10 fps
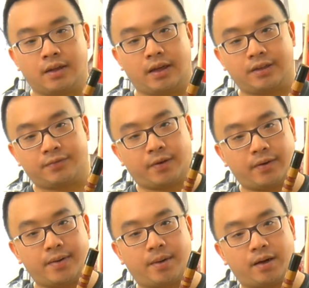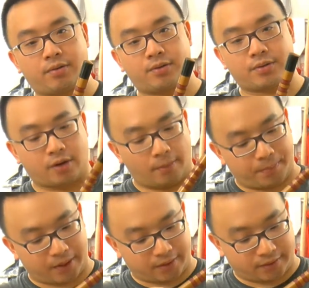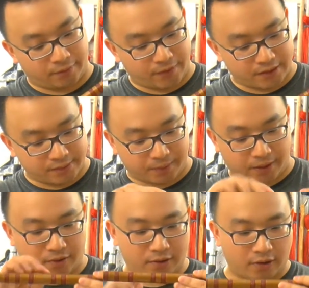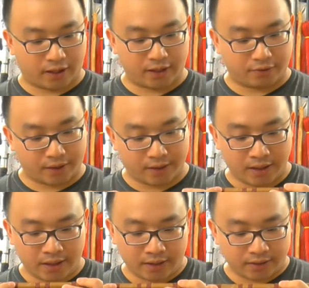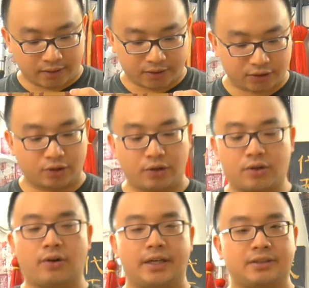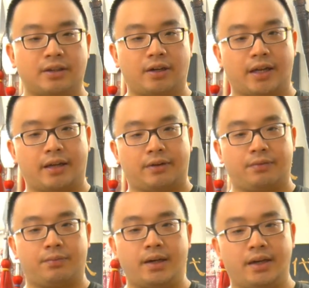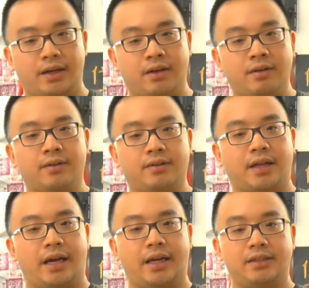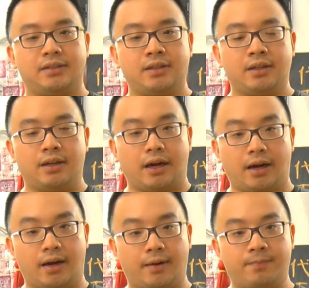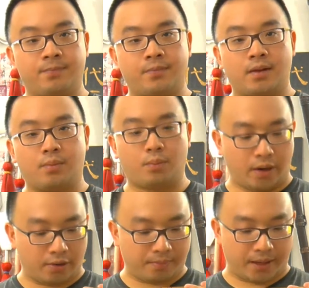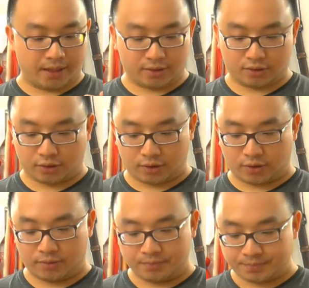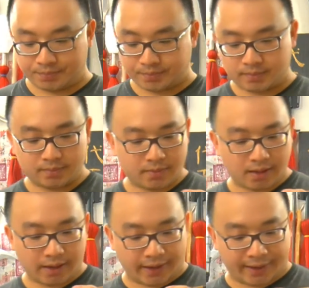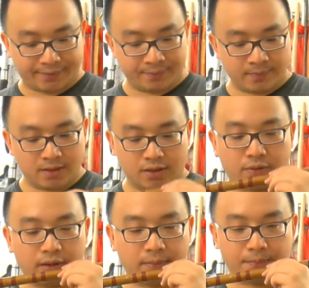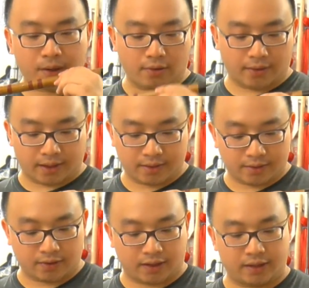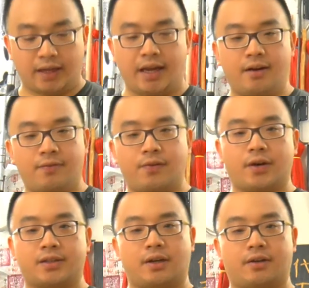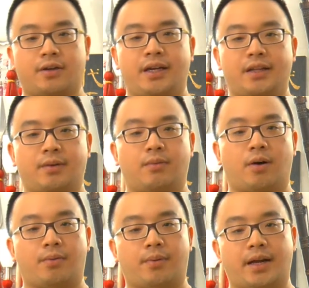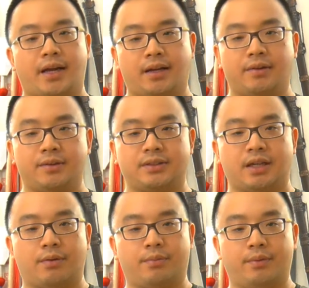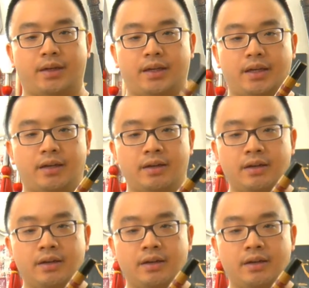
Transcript: it's very microscopic difference, but if you look into it, the circle is not like a really nice well-made circle. And so when you blow it, okay, the airflow is not going to hit the wall right, and it will sound really